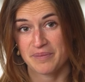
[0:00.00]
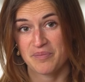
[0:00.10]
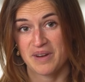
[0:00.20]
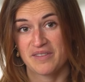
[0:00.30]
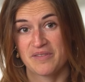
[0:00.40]

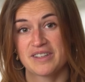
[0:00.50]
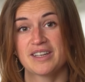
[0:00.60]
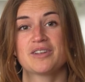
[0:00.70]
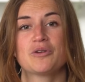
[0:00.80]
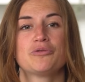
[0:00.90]
Whether you're
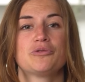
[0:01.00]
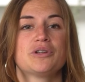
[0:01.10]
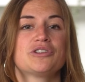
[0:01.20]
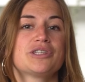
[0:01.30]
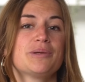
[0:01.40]
taking your
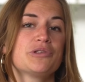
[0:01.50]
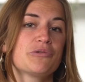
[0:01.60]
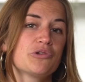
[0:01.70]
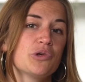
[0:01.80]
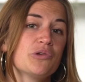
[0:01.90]
first steps in
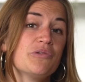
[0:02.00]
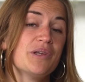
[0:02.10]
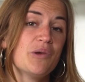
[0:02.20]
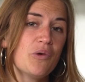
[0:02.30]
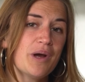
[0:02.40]

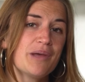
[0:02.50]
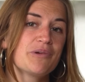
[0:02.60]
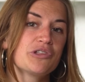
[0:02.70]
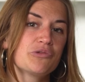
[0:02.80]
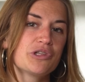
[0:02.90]
photography or
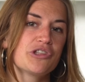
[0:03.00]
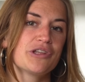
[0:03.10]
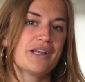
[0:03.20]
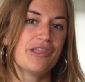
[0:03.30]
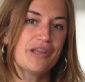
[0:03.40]
aiming to reach the
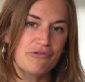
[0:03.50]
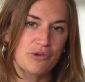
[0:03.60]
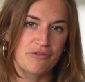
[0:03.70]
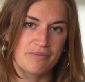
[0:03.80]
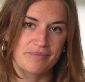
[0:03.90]
next
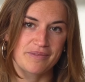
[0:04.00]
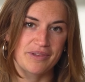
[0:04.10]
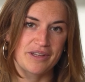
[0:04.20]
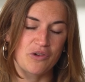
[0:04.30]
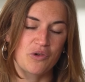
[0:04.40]
level,
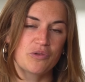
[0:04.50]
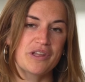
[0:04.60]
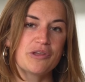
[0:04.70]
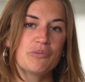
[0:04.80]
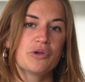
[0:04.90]
there's
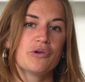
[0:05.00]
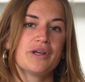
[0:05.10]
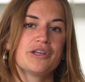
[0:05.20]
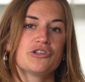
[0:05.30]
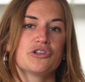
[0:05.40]
always a model
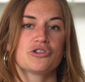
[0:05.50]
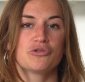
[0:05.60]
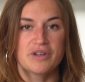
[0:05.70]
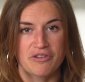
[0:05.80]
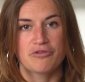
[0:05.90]
that's
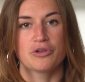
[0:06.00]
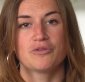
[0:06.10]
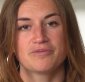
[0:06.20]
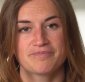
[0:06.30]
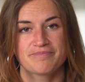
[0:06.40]
just right for
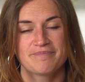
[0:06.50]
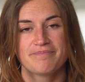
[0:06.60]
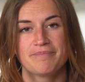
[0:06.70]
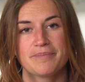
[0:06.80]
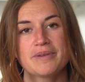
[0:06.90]
you.
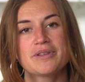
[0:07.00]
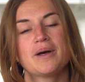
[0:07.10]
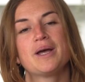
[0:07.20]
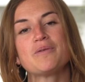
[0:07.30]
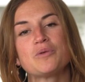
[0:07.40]

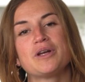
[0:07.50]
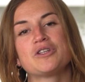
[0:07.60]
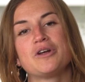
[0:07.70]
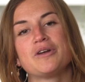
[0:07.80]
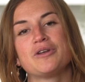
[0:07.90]
Still have
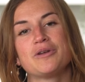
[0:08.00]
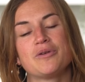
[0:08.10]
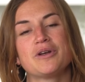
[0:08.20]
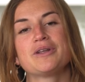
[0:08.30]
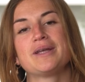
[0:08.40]
questions?
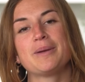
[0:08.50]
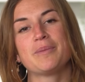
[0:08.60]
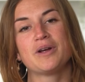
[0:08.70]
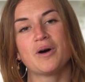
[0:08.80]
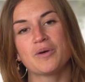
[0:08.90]
Just let
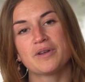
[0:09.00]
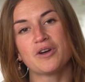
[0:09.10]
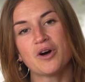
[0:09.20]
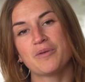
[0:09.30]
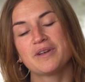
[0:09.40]
me know in the
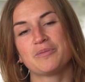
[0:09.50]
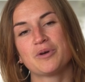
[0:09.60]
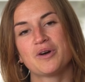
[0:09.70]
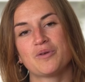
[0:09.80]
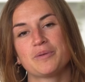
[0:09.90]
comments
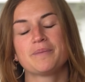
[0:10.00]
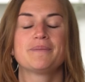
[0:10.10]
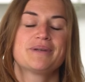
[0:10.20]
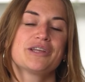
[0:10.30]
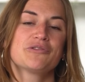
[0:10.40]
below.
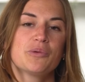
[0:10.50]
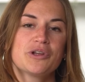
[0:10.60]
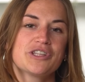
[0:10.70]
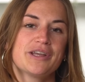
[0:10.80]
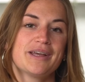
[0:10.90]
Thanks for
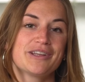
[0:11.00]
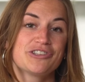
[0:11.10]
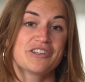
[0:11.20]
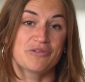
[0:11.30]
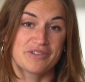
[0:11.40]
watching and
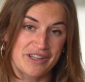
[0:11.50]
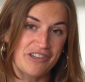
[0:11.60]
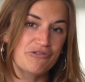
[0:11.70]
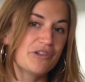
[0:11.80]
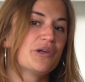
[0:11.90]
see you in the
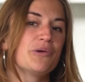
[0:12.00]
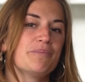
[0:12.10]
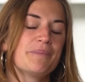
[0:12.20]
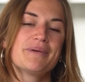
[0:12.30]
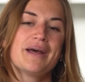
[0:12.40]
next video.
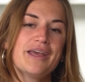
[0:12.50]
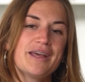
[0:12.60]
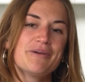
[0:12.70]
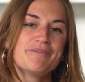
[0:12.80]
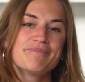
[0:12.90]
Take care.